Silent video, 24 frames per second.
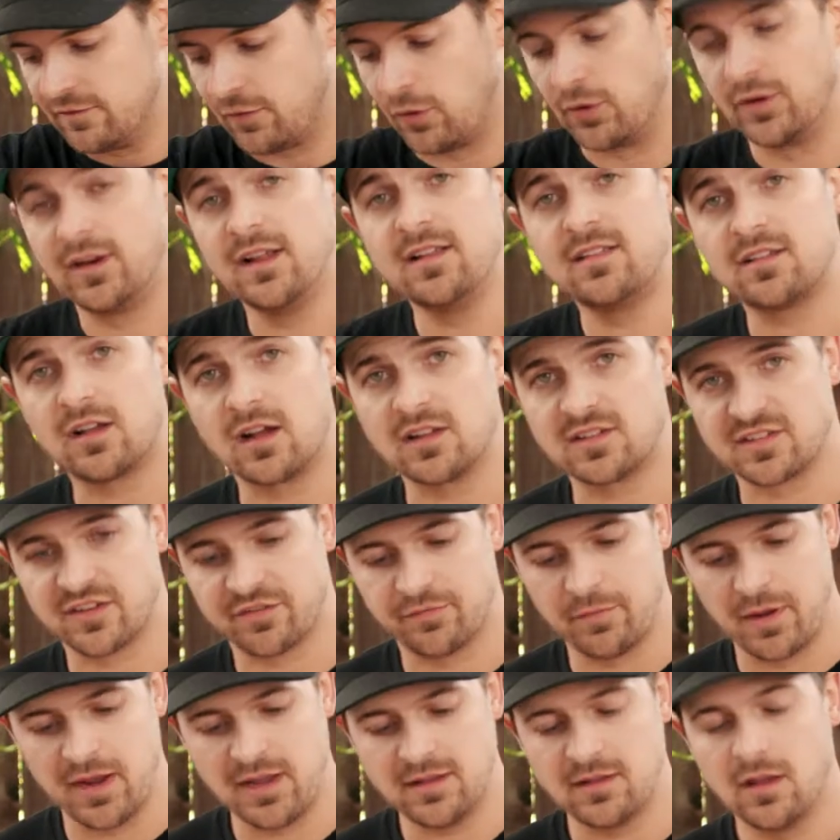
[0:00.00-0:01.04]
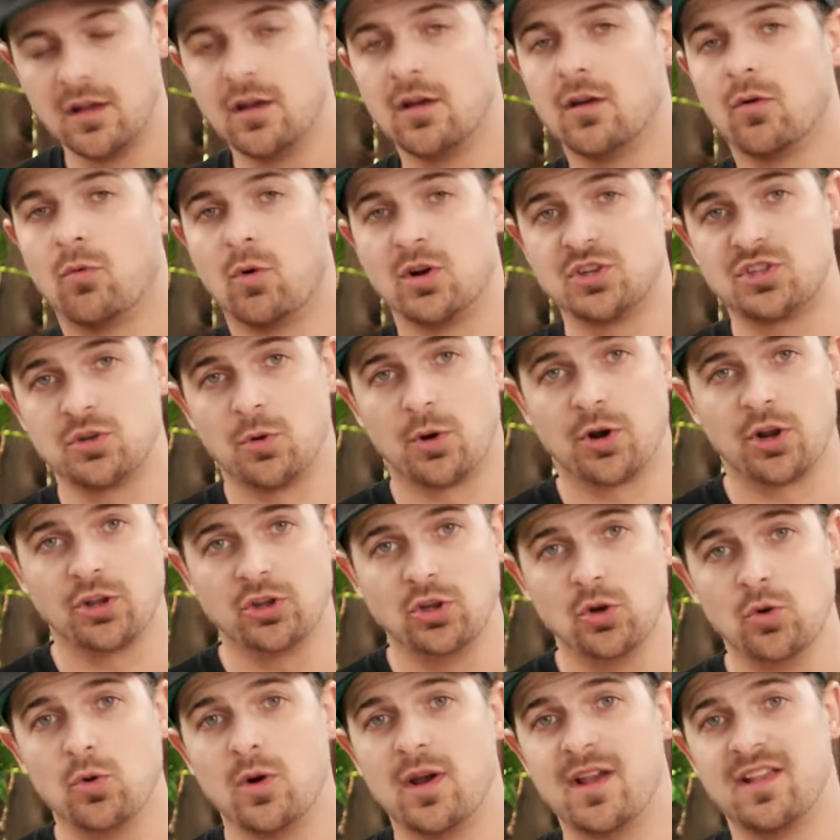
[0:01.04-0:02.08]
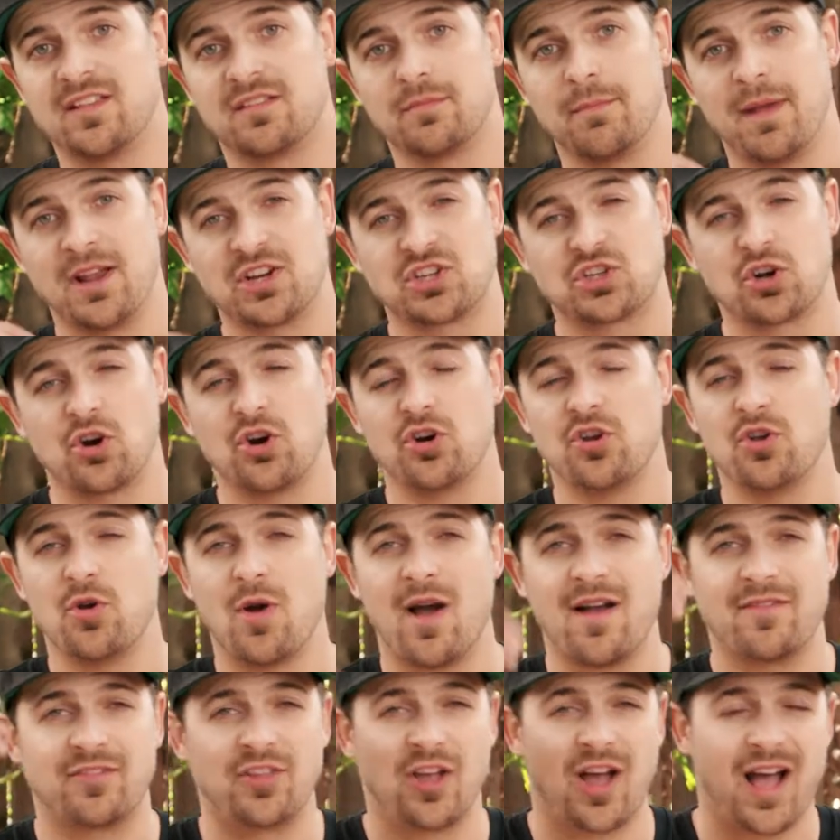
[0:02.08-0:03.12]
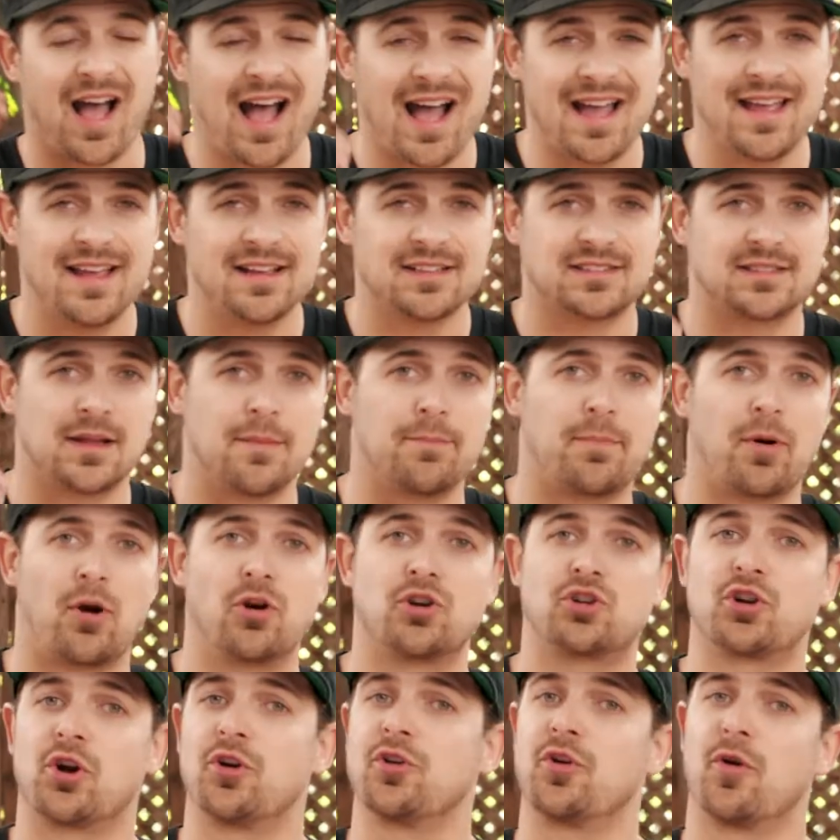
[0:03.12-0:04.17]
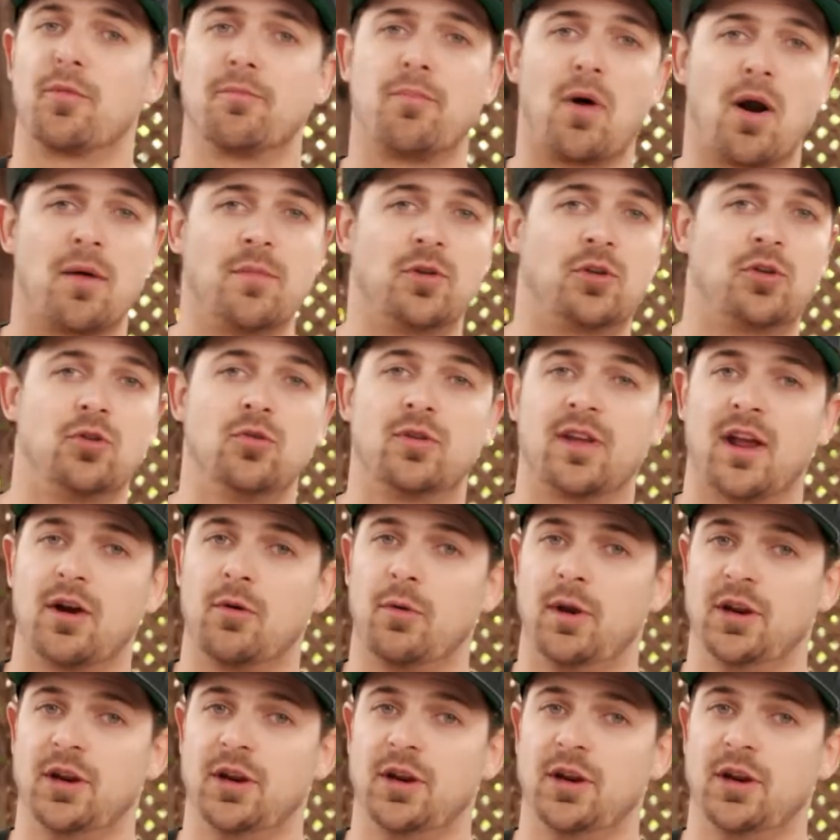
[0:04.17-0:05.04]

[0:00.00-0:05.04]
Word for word: For these cuts of meat, what you wanna do is make sure you have the highest temperature your barbecue can